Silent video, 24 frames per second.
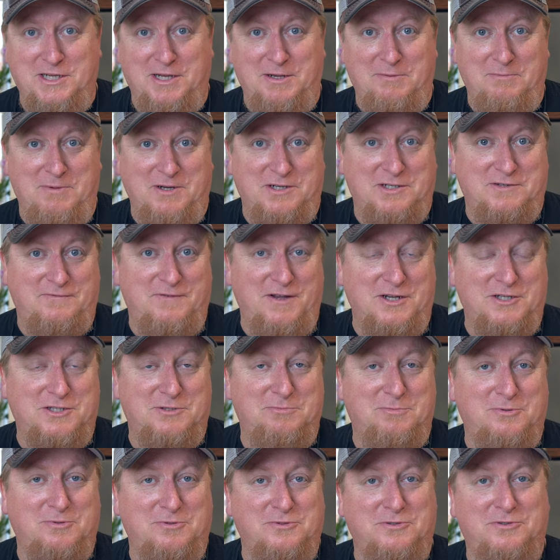and mixed
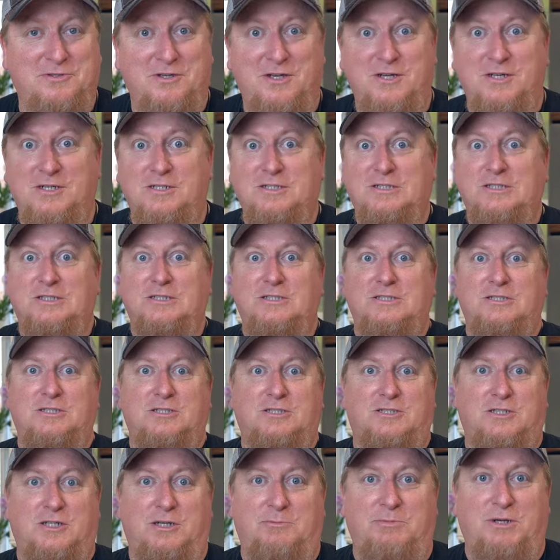vegetables.
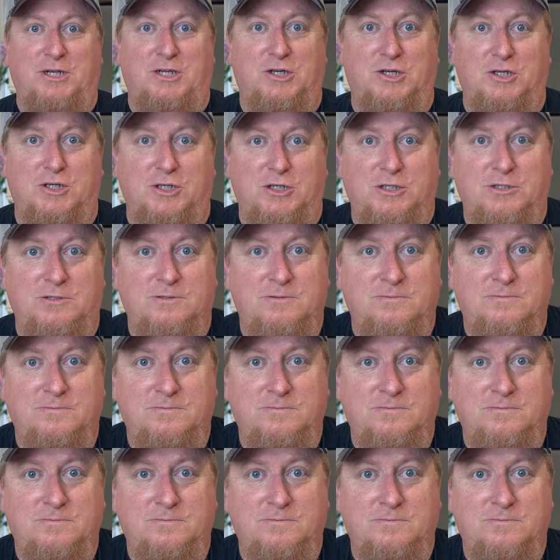It's gonna be good.